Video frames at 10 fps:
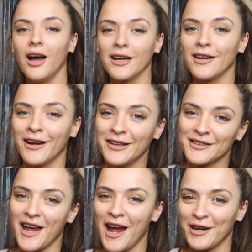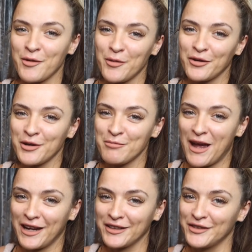Hi guys and welcome
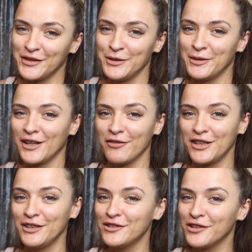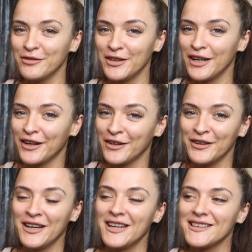back to another YouTube
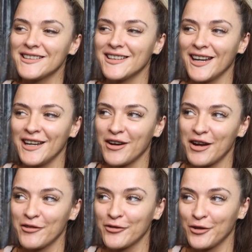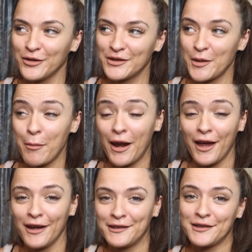video. Today I've got
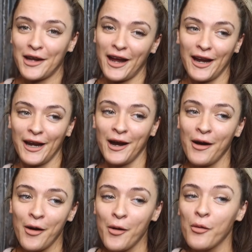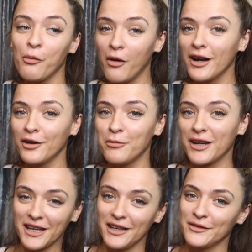planned a what I got
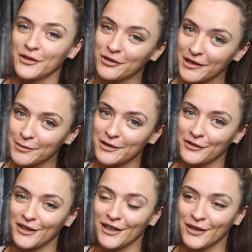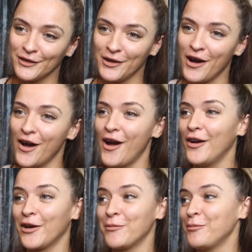my kids for Christmas video.
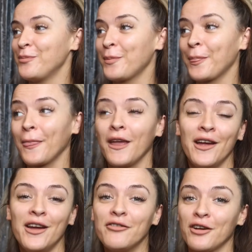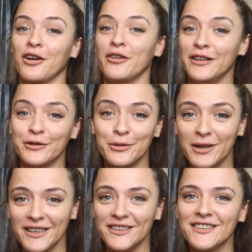Um, if I go a little
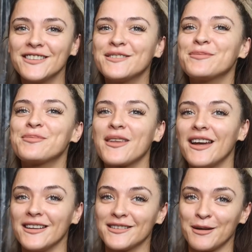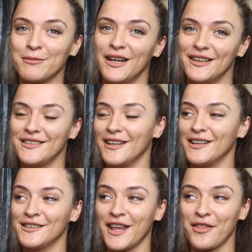quiet at some
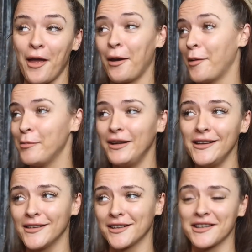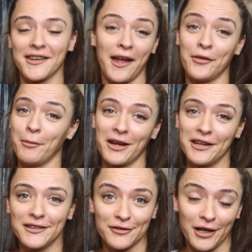places then please understand that my
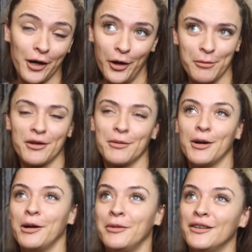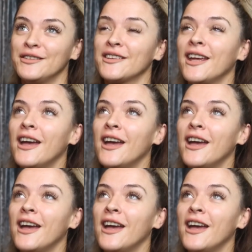kids are at home at the moment.